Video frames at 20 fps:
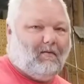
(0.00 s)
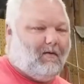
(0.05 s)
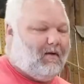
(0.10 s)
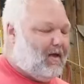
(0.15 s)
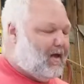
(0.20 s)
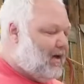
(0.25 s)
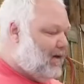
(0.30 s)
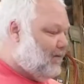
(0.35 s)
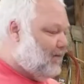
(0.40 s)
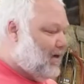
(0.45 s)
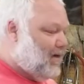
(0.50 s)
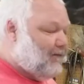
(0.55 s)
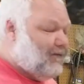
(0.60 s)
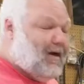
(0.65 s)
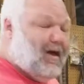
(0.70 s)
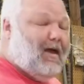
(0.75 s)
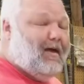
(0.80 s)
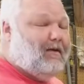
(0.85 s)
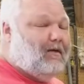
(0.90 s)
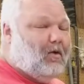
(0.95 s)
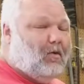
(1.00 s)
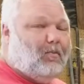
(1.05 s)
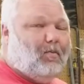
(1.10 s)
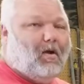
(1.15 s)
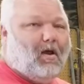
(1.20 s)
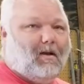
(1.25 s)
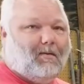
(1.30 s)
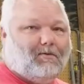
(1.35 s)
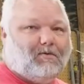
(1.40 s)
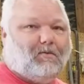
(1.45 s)
I've had no
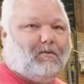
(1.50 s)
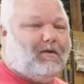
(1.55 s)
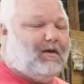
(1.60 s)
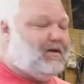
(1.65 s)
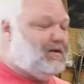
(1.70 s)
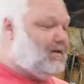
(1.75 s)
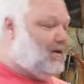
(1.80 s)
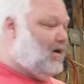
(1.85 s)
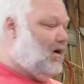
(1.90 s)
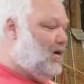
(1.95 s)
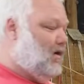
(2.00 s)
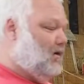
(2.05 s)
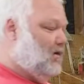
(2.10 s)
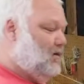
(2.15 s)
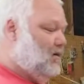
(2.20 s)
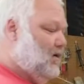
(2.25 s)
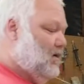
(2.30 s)
problems with these at all.